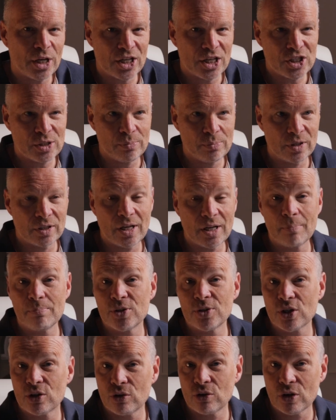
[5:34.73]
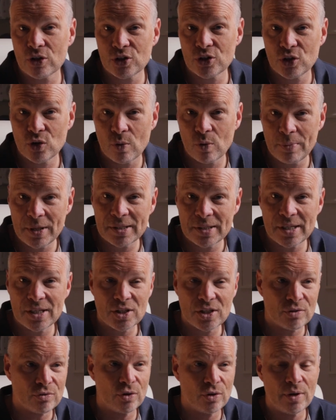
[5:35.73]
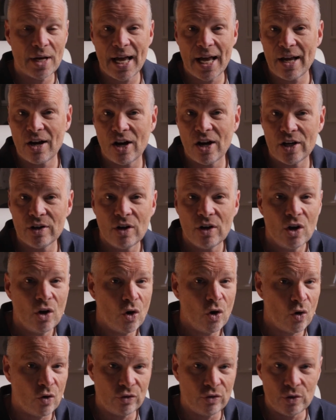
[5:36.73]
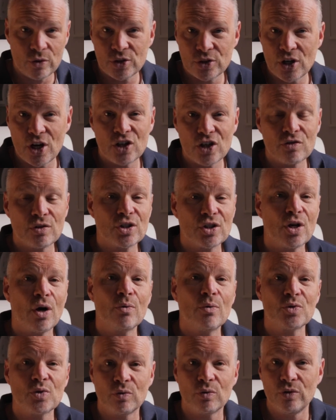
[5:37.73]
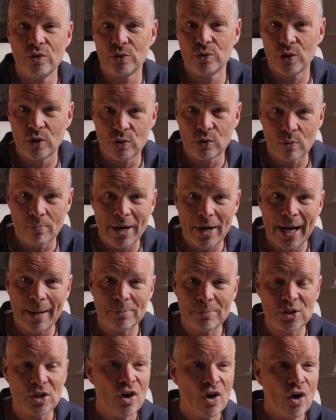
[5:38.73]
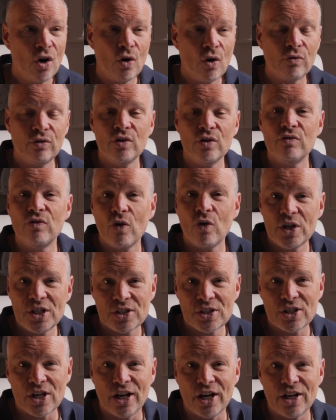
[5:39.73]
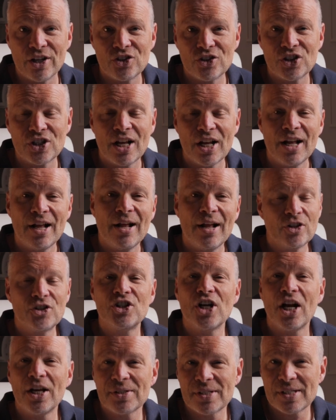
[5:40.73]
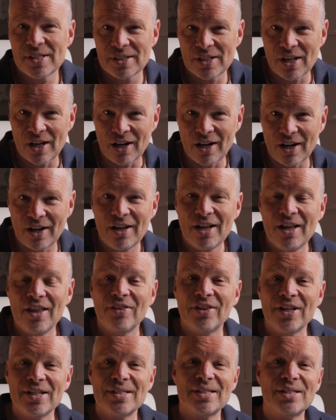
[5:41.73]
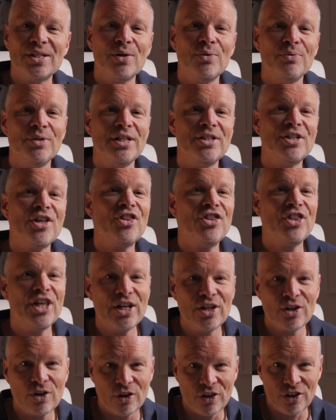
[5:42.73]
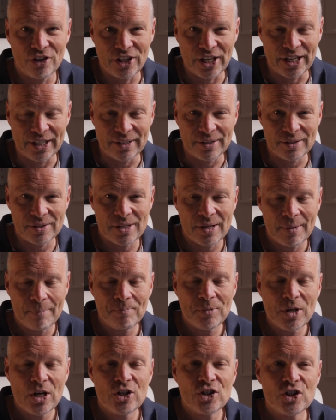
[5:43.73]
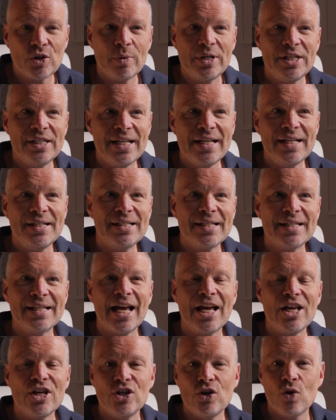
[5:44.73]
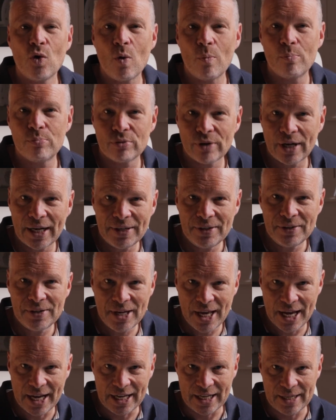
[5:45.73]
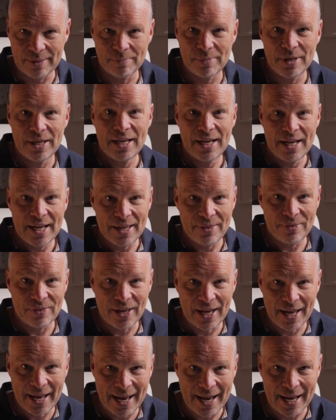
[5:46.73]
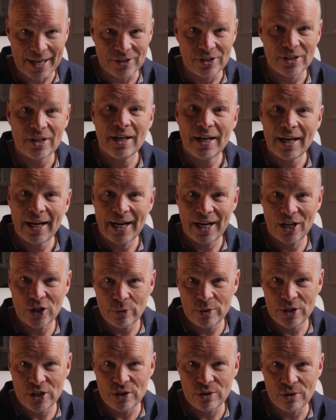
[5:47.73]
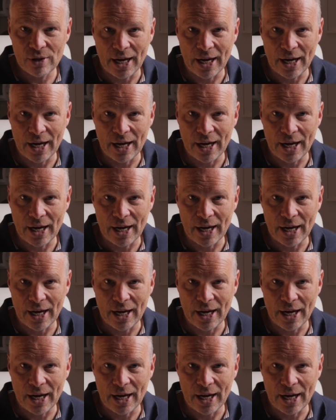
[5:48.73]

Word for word: customer comes across your business through AI or through search results or through Google Maps or through voice search, the chances are they still need to think on things. So, we need to get your brand name in their head. How do we do